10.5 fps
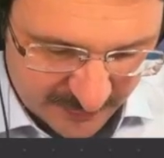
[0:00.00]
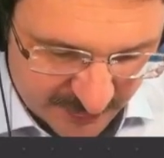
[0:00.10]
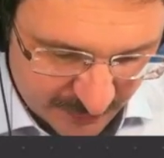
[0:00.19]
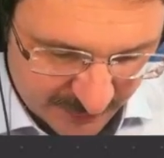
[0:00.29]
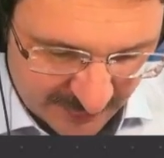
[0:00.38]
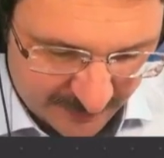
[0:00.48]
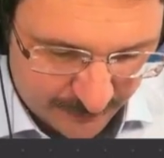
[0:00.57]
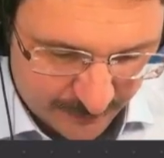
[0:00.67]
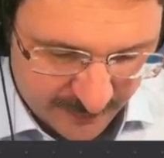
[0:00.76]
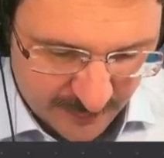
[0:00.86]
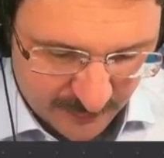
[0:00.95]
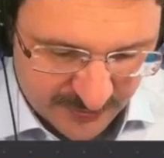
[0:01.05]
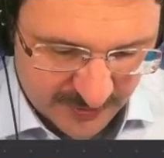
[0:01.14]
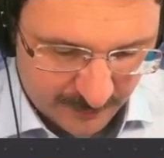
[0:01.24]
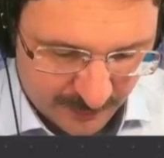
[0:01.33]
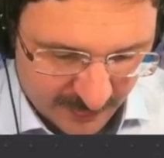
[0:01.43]
So we're left with
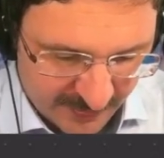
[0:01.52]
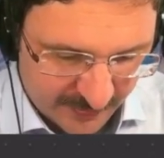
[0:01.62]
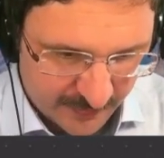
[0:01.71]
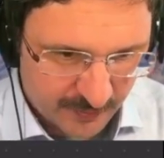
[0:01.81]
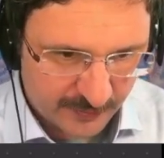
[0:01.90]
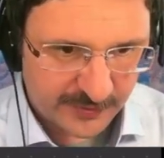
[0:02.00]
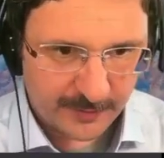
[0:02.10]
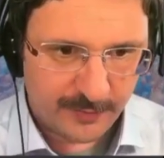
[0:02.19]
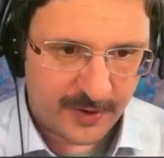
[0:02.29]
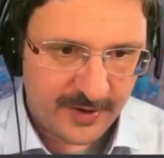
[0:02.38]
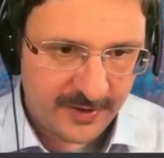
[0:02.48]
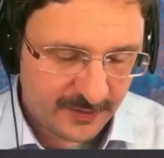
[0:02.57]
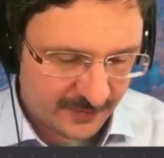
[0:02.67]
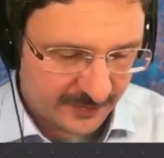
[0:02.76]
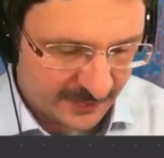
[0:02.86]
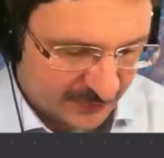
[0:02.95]
cosine pi and cosine pi
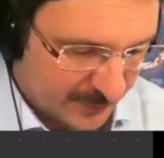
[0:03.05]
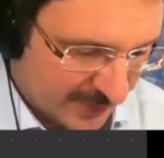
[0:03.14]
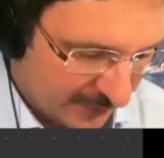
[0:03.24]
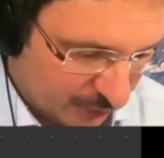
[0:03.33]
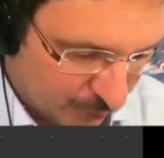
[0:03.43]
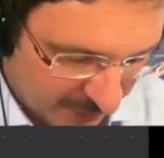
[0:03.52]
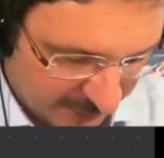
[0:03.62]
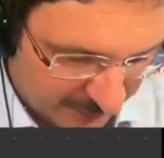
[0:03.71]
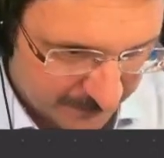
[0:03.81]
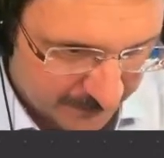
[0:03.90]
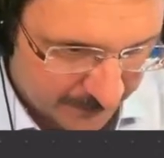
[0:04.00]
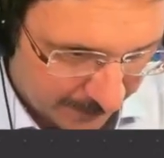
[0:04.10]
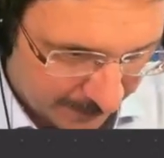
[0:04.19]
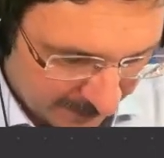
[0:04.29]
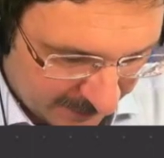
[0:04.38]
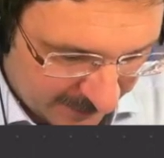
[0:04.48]
here, and that's -1.
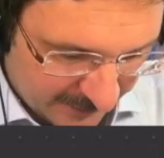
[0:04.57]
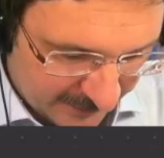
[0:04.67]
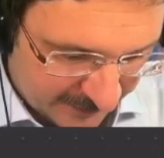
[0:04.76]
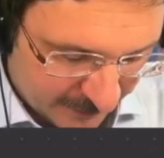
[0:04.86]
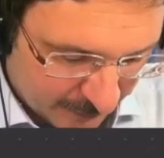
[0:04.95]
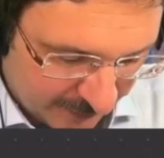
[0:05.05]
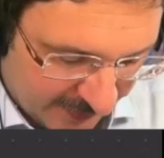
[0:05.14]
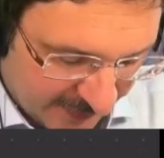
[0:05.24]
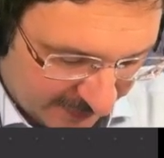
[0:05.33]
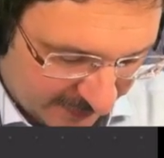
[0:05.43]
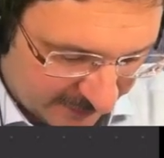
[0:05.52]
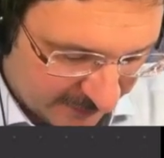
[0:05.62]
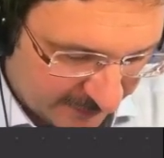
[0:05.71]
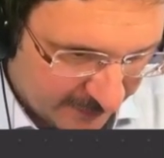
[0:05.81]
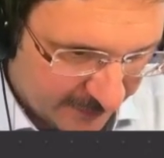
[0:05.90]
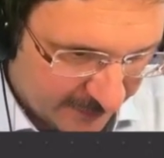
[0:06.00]
So what we get is
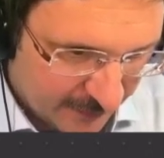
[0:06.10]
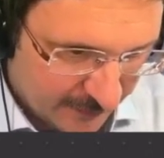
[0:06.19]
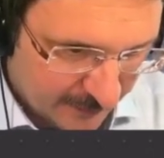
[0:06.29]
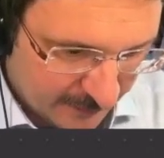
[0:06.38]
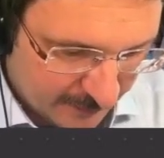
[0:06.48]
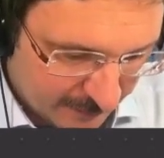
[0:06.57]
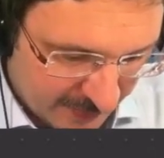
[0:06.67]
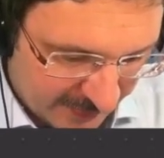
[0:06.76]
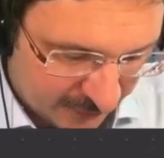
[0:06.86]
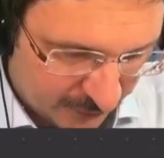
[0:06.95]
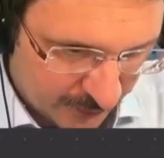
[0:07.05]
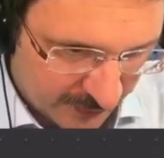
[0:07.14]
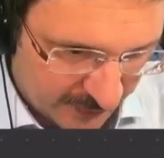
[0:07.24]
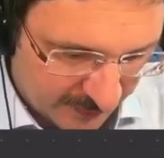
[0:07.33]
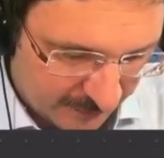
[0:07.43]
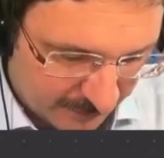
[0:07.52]
0,
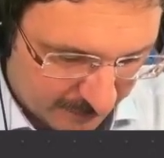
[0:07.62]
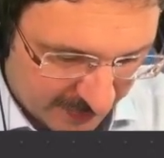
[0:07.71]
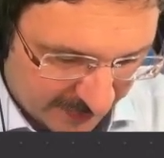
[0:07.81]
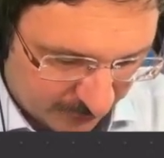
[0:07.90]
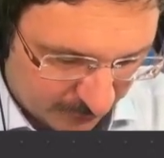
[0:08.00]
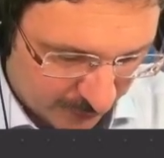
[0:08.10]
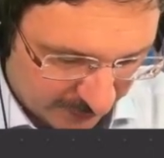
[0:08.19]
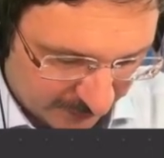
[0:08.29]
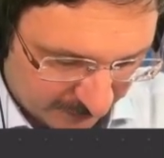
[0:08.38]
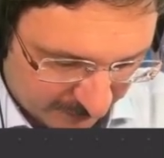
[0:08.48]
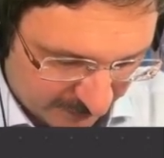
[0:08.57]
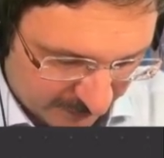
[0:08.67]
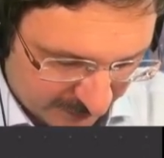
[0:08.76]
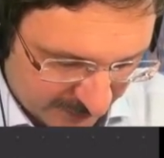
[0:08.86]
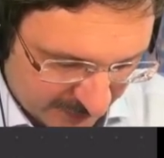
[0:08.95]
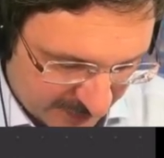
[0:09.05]
-1, -1,
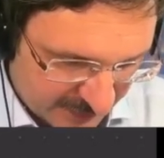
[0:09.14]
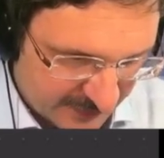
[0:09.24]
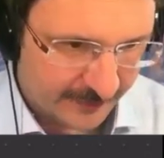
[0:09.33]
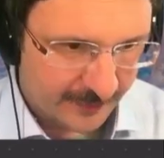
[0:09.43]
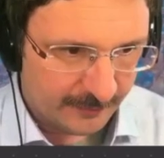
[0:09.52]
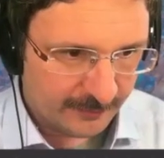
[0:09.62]
0.